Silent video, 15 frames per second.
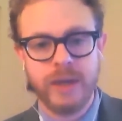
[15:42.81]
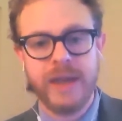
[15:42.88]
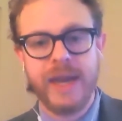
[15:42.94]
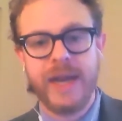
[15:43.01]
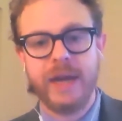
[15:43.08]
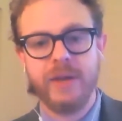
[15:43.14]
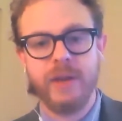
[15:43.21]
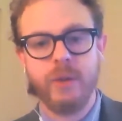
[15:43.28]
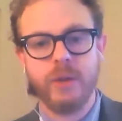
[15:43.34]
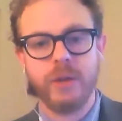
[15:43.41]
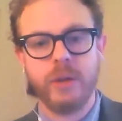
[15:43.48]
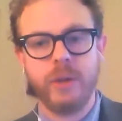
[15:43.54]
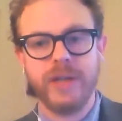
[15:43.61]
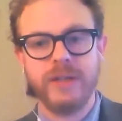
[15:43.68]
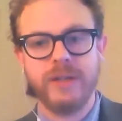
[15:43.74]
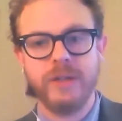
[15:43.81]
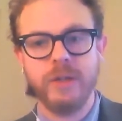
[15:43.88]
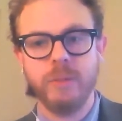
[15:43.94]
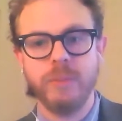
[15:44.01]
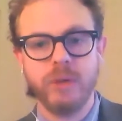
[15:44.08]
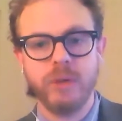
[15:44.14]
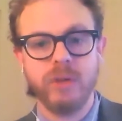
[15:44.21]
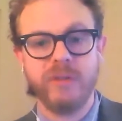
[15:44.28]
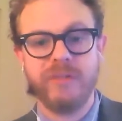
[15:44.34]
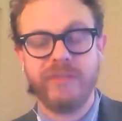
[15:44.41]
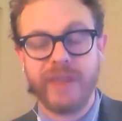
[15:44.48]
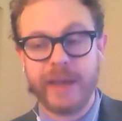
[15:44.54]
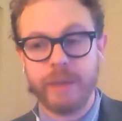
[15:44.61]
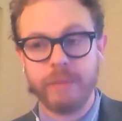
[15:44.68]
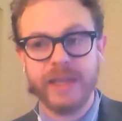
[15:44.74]
how they were going to build a
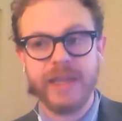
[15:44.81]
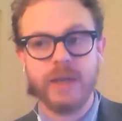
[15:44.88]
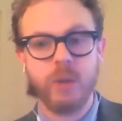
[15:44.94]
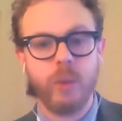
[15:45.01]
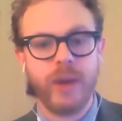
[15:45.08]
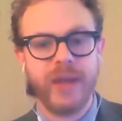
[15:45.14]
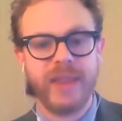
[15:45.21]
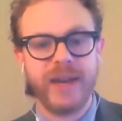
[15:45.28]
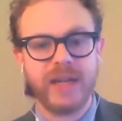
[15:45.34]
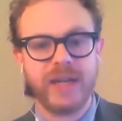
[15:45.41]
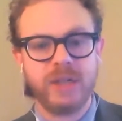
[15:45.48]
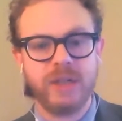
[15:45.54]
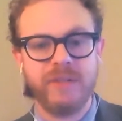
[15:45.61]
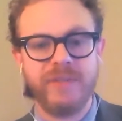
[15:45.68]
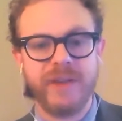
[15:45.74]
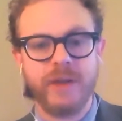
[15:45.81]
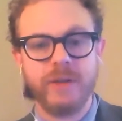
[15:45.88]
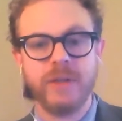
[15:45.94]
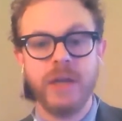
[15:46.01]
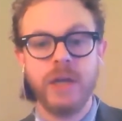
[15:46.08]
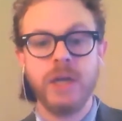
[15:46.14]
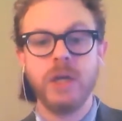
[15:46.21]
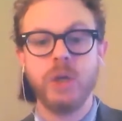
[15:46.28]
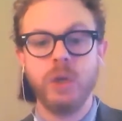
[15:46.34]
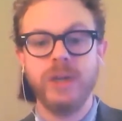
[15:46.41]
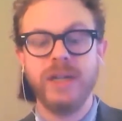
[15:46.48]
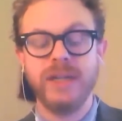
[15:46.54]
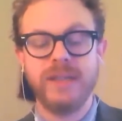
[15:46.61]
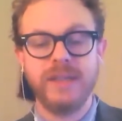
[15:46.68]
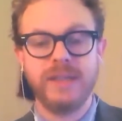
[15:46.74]
family in a way that actually felt good
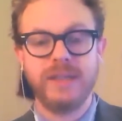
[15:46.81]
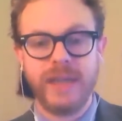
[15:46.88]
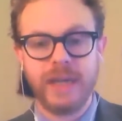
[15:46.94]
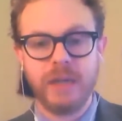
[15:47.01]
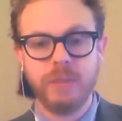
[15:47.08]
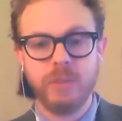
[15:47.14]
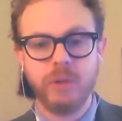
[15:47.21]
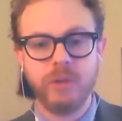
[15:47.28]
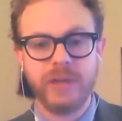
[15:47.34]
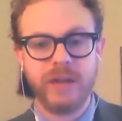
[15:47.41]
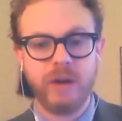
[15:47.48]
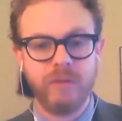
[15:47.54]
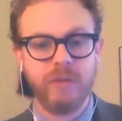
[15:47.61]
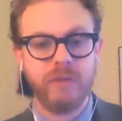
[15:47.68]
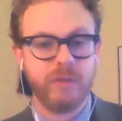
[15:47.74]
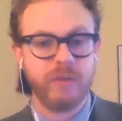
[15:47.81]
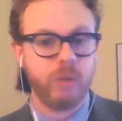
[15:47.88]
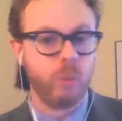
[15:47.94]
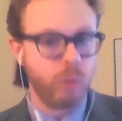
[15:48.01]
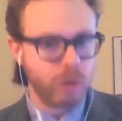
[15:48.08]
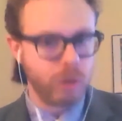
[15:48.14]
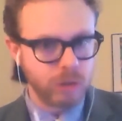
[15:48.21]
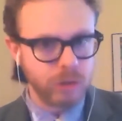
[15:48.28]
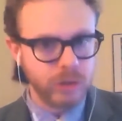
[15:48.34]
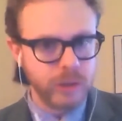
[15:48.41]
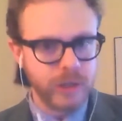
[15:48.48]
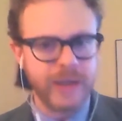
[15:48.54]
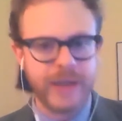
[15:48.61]
and sustainable and helpful for the world.